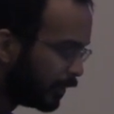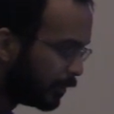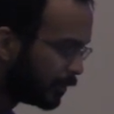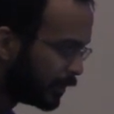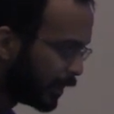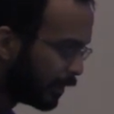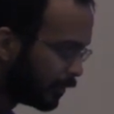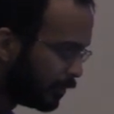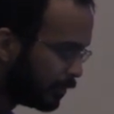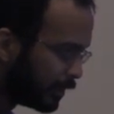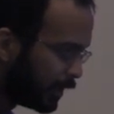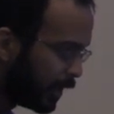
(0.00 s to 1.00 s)
it would tell
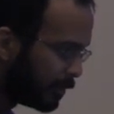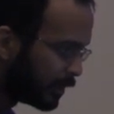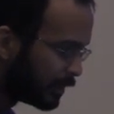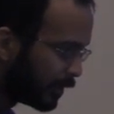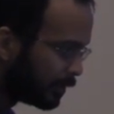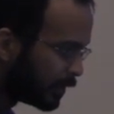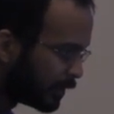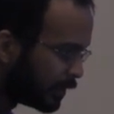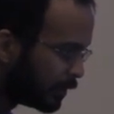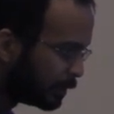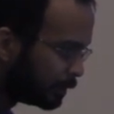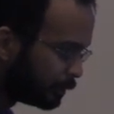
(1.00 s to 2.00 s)
you the name of the
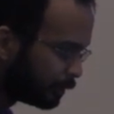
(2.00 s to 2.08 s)
subsystem